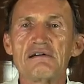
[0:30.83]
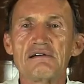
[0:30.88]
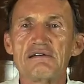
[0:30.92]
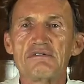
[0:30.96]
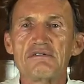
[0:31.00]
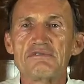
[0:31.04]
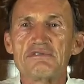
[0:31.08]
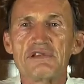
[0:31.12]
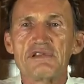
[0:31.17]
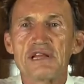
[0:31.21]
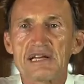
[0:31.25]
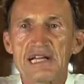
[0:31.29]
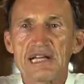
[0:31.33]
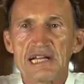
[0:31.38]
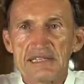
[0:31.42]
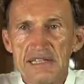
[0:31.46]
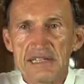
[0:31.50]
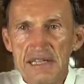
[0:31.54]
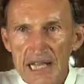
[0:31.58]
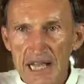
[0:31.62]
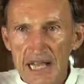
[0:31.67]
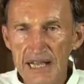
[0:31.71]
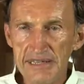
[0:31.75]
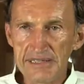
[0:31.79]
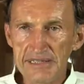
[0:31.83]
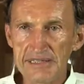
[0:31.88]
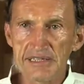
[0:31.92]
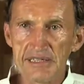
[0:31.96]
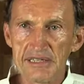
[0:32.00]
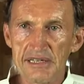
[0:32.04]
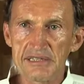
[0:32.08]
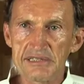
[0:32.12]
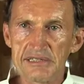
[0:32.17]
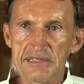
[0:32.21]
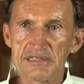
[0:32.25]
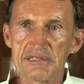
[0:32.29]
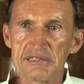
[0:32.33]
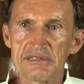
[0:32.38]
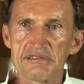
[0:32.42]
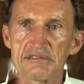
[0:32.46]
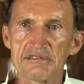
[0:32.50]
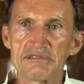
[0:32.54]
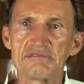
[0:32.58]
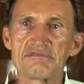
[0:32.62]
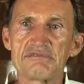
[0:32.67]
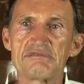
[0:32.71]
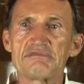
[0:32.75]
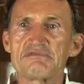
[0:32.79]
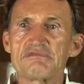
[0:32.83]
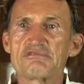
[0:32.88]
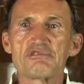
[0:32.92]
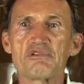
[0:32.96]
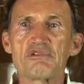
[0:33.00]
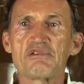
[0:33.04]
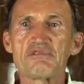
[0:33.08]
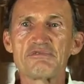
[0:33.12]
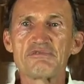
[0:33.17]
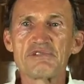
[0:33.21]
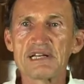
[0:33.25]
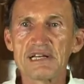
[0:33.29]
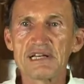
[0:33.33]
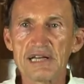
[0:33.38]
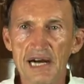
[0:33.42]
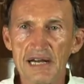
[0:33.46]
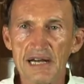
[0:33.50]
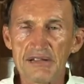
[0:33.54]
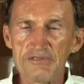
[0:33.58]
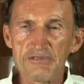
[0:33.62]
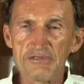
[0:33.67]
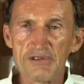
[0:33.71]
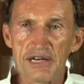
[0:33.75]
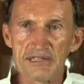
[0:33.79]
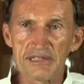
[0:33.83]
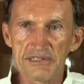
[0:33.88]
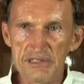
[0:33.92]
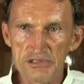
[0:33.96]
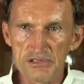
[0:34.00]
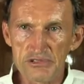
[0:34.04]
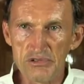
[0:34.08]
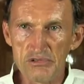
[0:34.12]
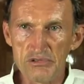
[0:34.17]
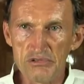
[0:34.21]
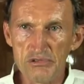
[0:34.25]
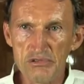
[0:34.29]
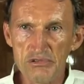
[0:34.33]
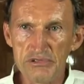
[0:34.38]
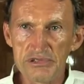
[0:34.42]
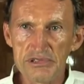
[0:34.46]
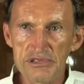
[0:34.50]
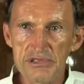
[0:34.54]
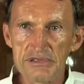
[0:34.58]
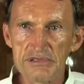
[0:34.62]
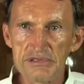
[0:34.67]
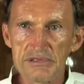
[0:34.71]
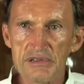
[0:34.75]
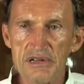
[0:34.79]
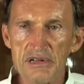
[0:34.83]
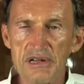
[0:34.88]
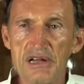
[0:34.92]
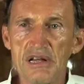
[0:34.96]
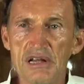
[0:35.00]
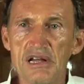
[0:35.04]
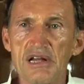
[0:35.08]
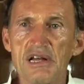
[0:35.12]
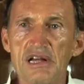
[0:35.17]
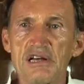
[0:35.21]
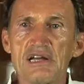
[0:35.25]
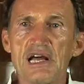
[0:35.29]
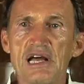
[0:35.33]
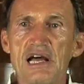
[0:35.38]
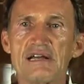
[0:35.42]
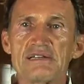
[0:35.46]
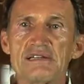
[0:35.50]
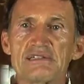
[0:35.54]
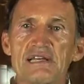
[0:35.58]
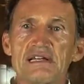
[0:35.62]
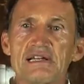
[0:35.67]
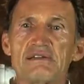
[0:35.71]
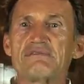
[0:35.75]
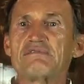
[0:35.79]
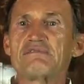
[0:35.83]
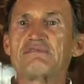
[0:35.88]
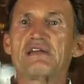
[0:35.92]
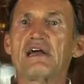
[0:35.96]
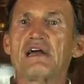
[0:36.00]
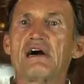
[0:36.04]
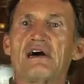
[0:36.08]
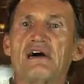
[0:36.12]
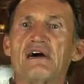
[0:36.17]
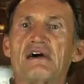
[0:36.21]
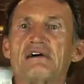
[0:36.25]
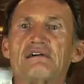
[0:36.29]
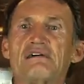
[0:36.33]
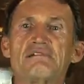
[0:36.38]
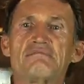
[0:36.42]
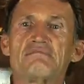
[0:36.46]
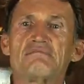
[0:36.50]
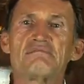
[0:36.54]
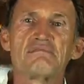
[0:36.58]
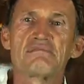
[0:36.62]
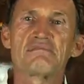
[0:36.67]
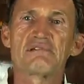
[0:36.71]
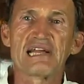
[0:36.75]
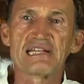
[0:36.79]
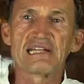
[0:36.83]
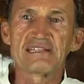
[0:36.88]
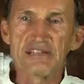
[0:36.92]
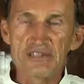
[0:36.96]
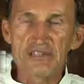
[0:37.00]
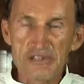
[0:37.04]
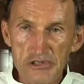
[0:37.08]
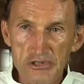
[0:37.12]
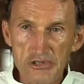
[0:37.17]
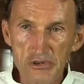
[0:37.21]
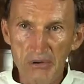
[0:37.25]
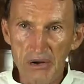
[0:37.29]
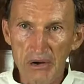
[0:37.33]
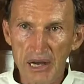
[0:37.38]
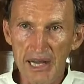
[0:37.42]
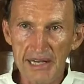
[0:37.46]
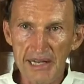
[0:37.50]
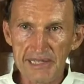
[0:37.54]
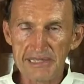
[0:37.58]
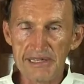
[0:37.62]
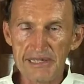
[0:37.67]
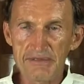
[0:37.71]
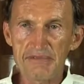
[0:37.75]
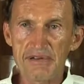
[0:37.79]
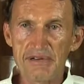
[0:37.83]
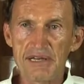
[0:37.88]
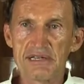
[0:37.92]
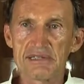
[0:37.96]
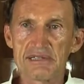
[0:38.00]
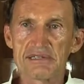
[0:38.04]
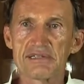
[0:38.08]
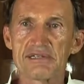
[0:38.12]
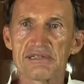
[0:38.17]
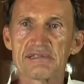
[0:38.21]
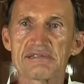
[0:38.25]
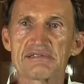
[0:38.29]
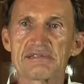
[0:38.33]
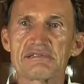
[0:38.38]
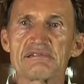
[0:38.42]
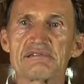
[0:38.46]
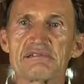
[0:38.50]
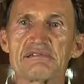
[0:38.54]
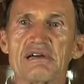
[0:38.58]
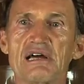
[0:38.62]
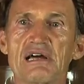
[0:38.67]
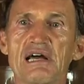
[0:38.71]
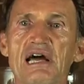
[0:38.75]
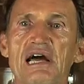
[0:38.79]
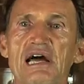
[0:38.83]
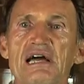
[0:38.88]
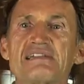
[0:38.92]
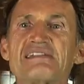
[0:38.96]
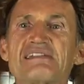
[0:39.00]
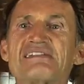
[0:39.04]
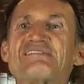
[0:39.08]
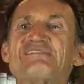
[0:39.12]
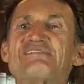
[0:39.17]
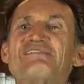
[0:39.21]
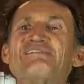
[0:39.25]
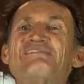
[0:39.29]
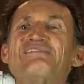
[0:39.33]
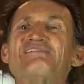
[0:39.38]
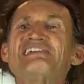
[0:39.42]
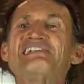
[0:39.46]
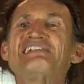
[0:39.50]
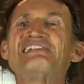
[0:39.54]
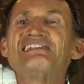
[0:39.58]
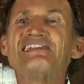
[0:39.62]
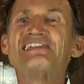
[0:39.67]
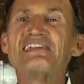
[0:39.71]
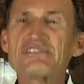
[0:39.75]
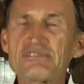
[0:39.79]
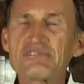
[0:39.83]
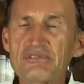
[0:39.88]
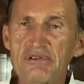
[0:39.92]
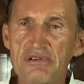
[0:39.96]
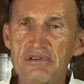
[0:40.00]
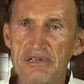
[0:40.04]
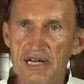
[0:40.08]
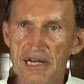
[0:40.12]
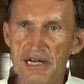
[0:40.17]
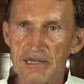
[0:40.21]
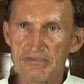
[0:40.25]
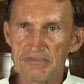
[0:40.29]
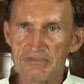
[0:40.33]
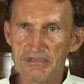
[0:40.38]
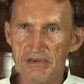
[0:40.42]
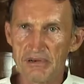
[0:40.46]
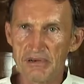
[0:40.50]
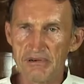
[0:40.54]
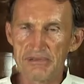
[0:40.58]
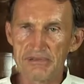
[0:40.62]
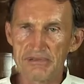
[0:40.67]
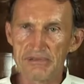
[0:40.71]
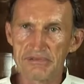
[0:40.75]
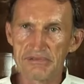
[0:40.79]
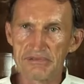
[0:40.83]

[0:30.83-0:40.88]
We are getting anxious, so we can't find the solution, and then we are getting too activated, and we need to calm down.